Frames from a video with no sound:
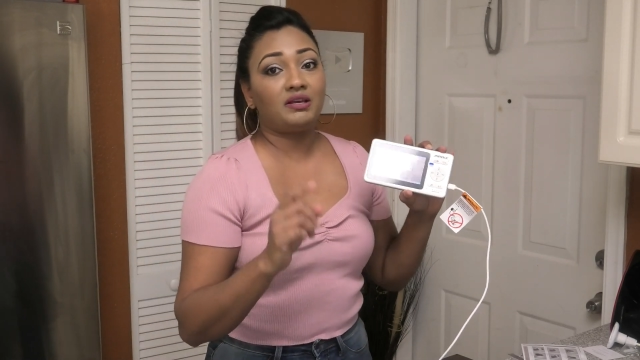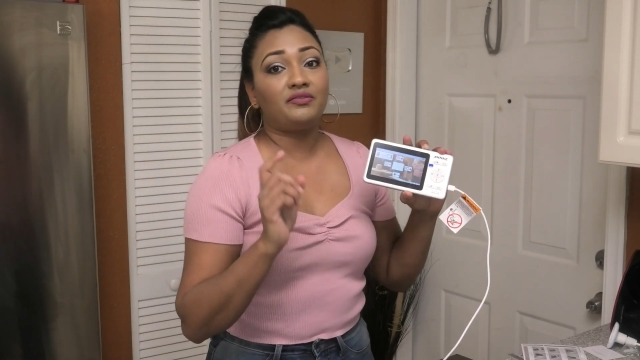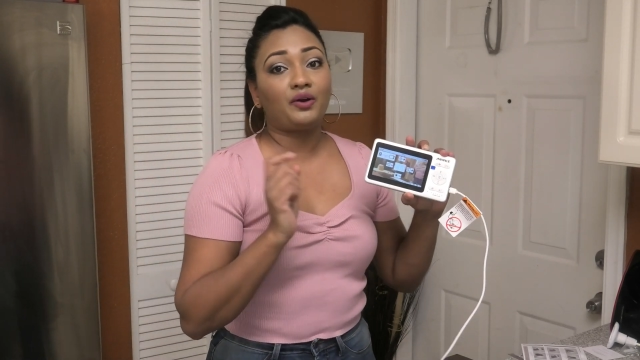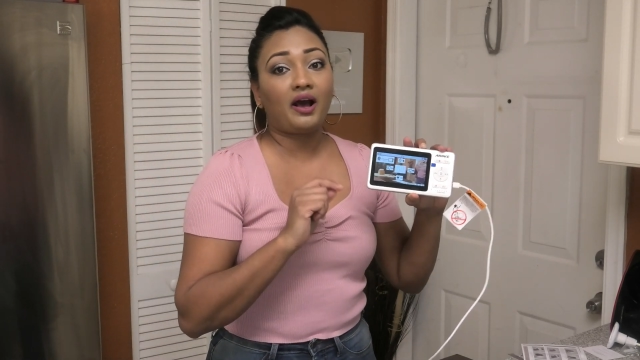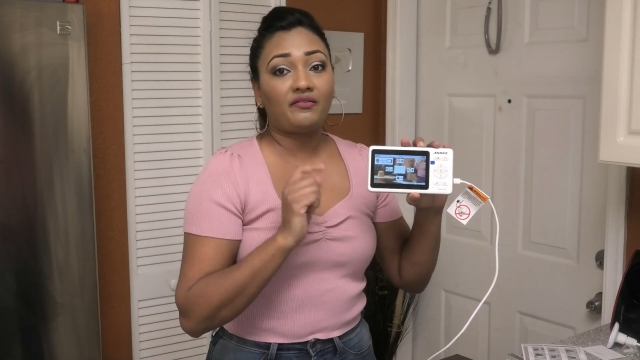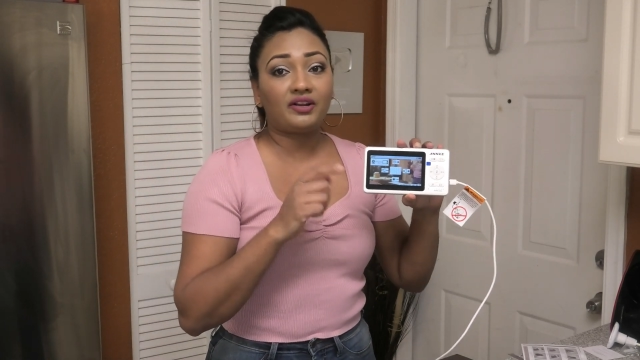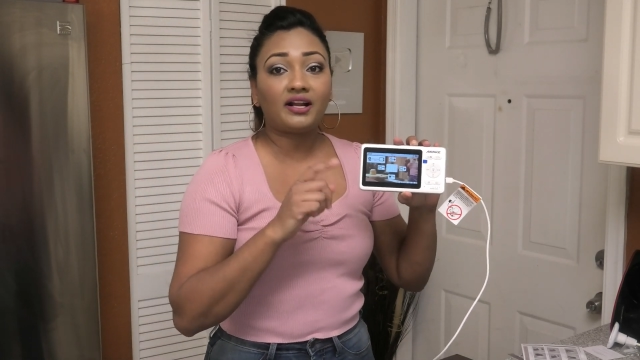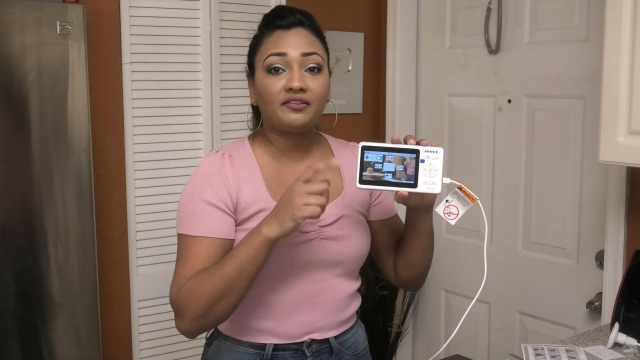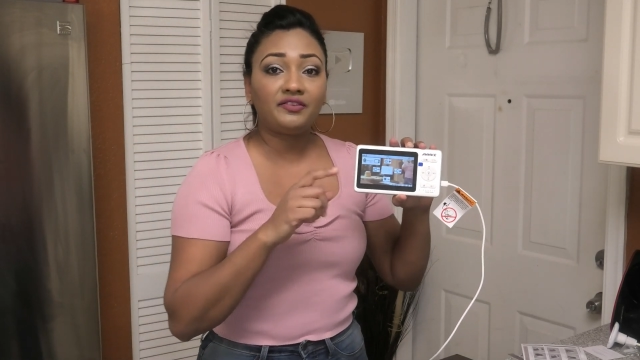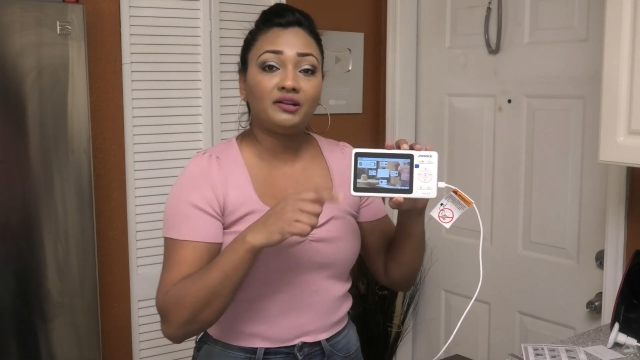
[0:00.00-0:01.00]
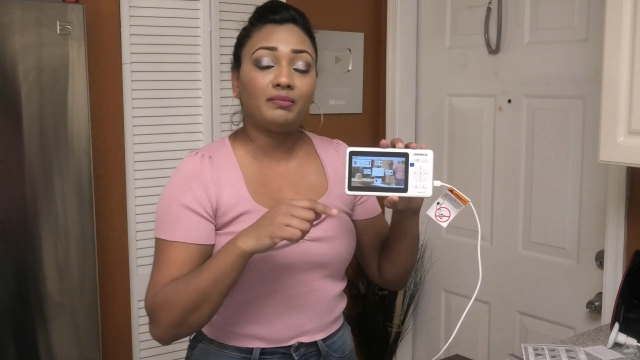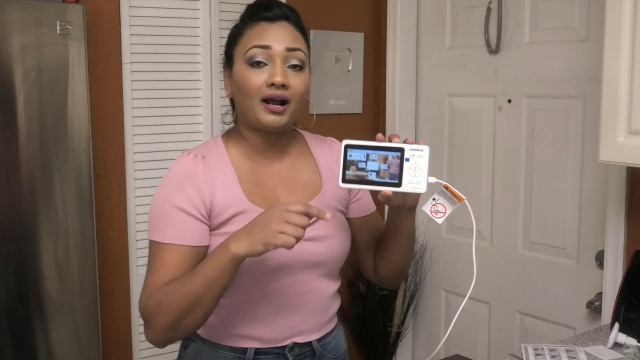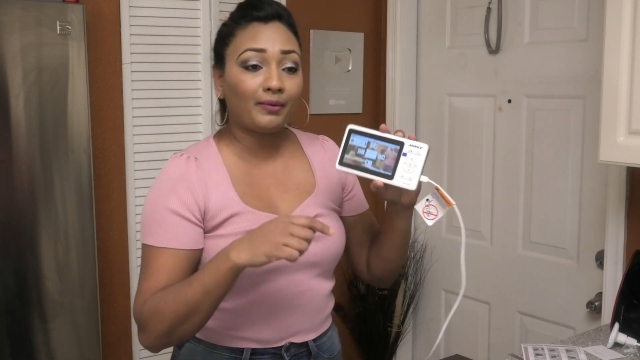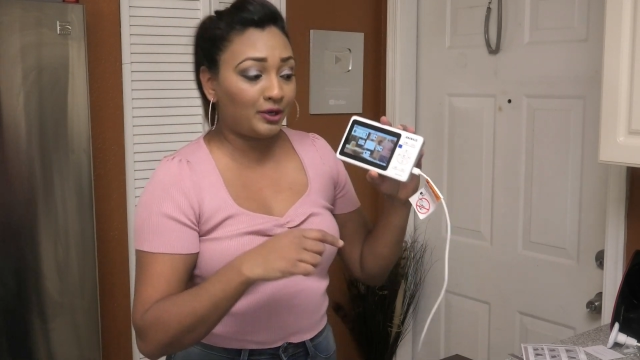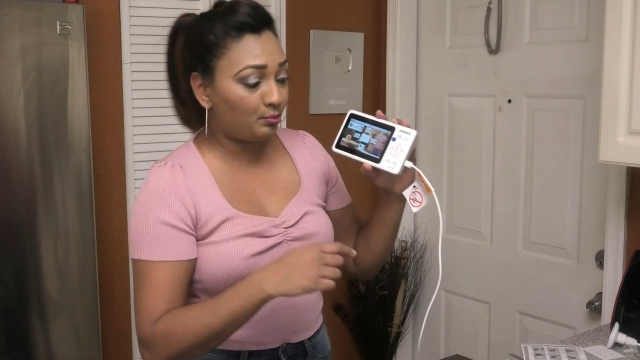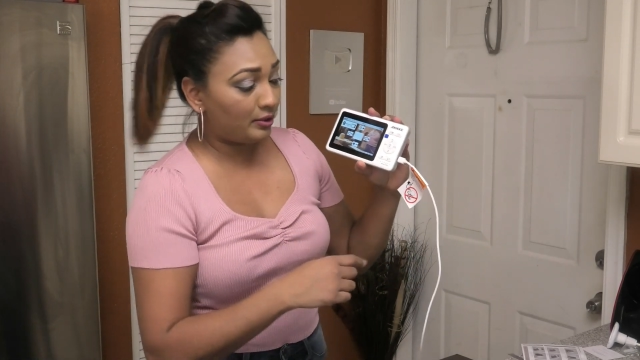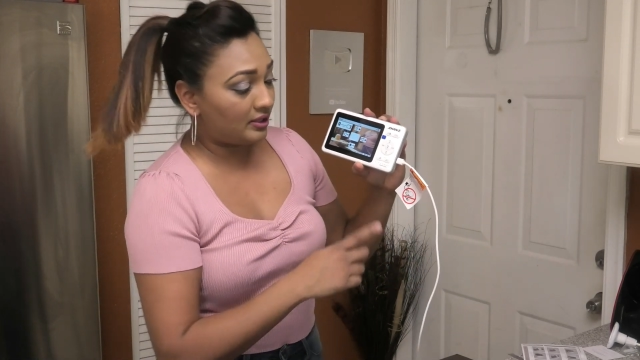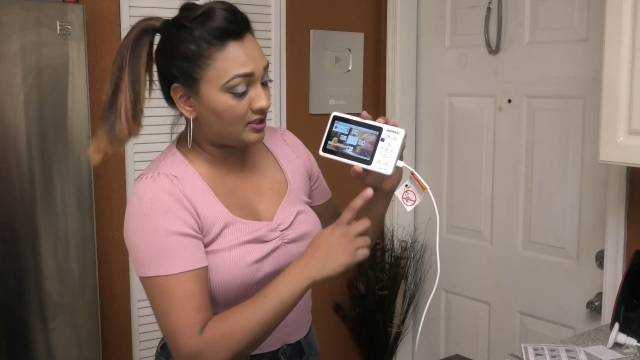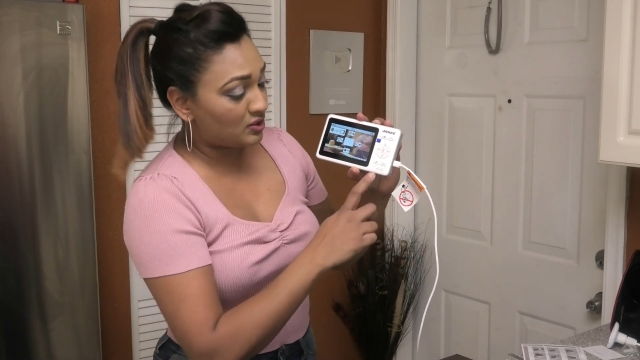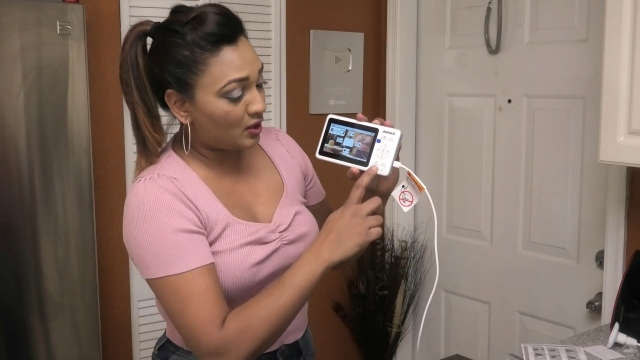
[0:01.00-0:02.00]
if you're having that feedback when you put
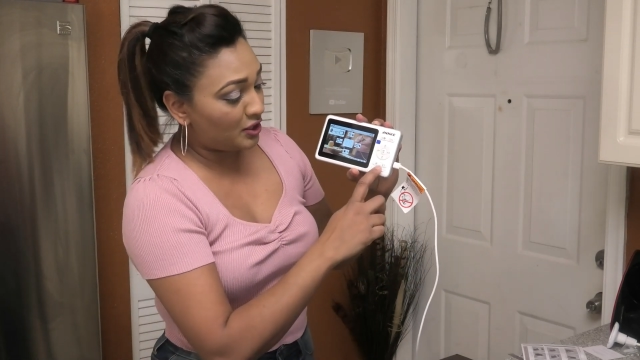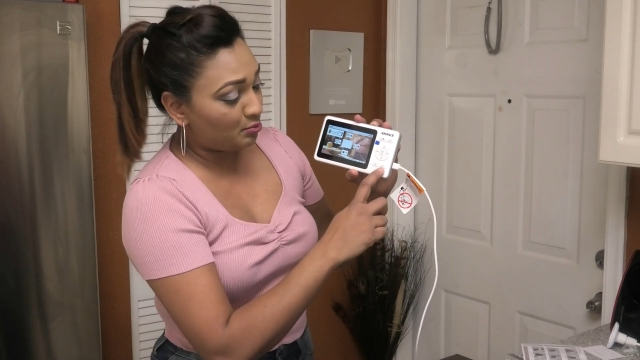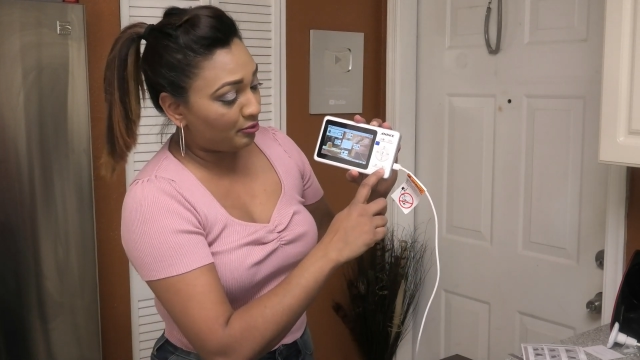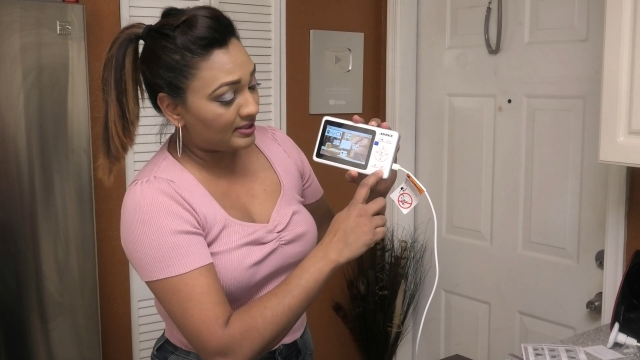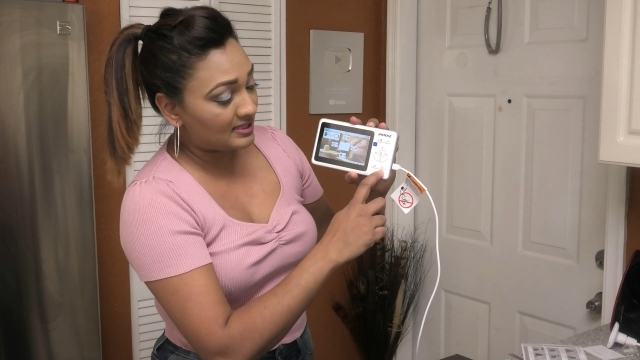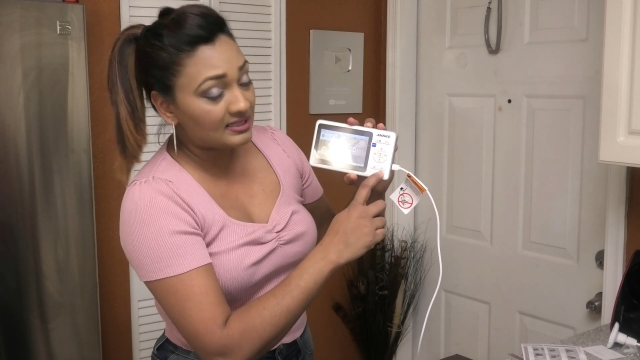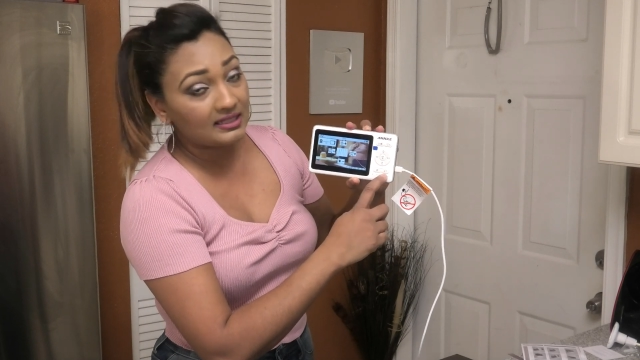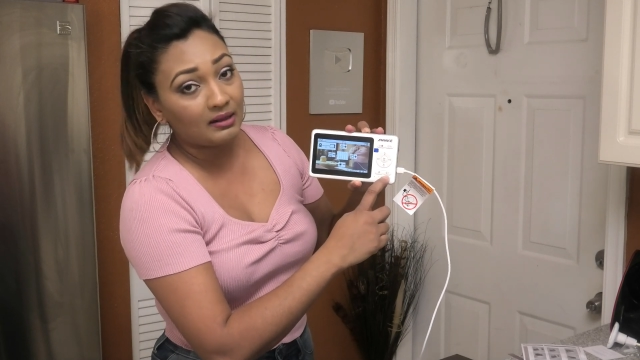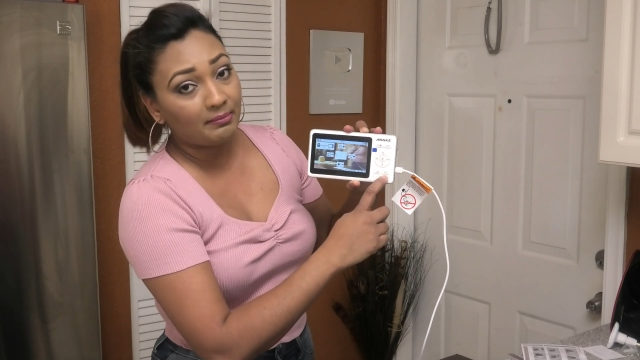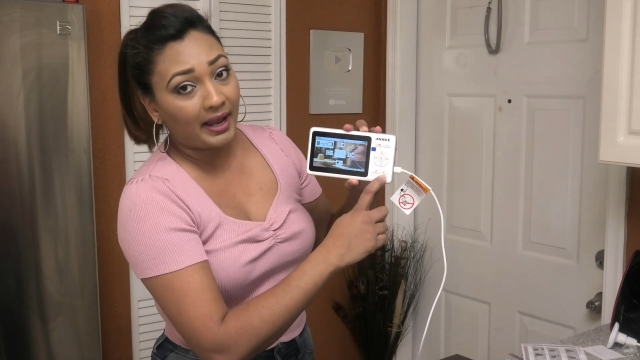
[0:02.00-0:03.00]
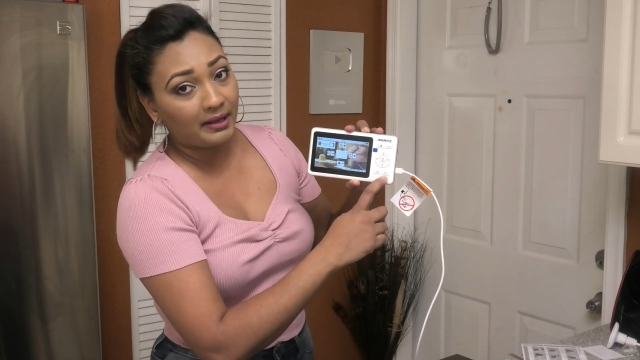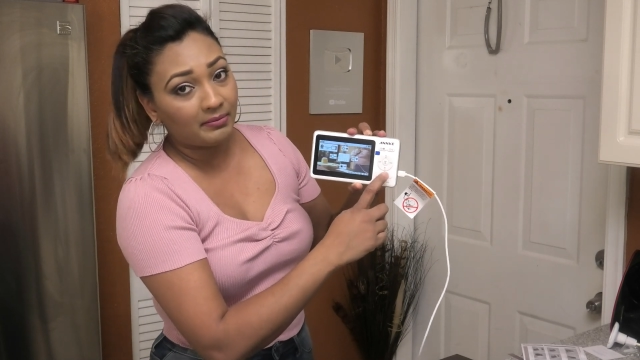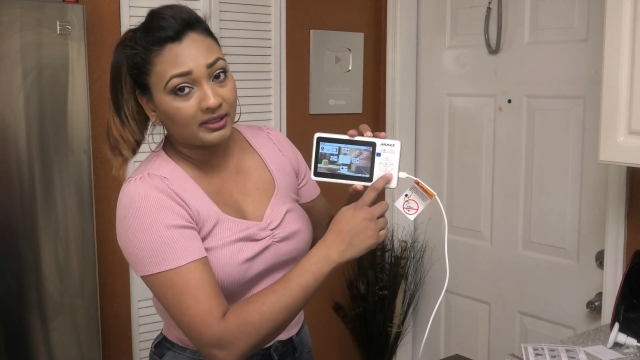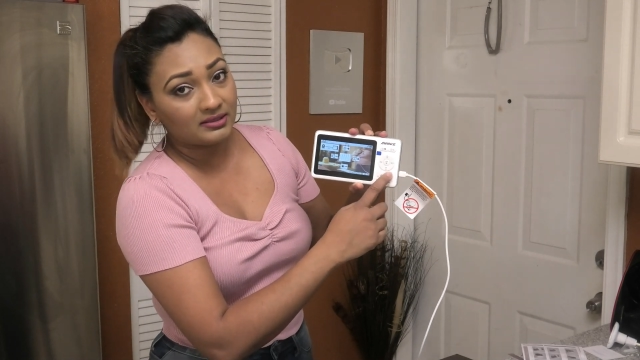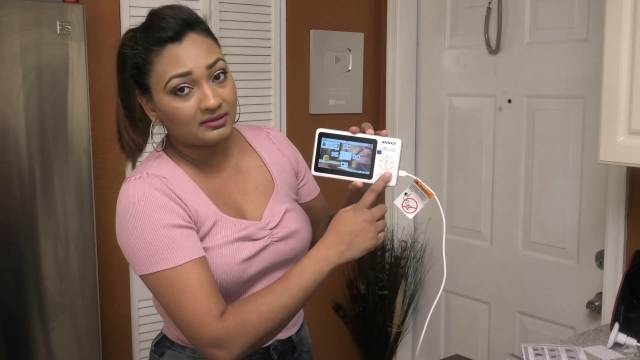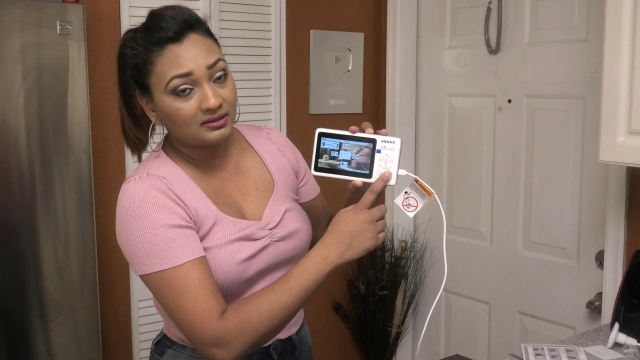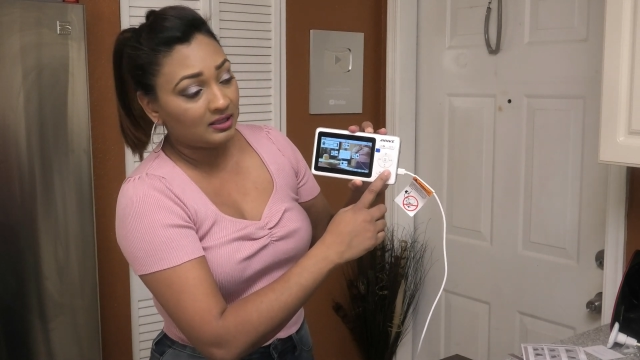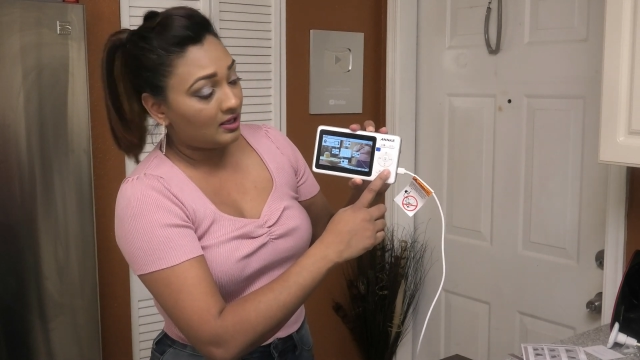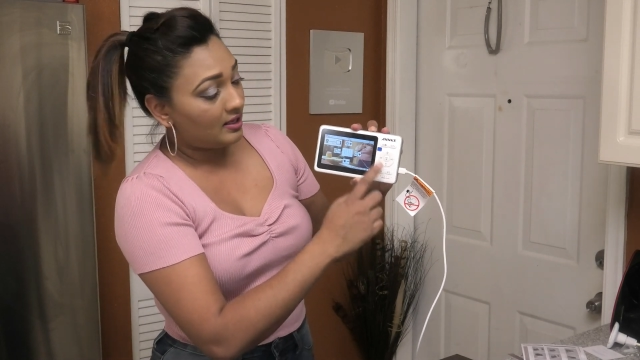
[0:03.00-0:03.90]
this on, you press this little mic button.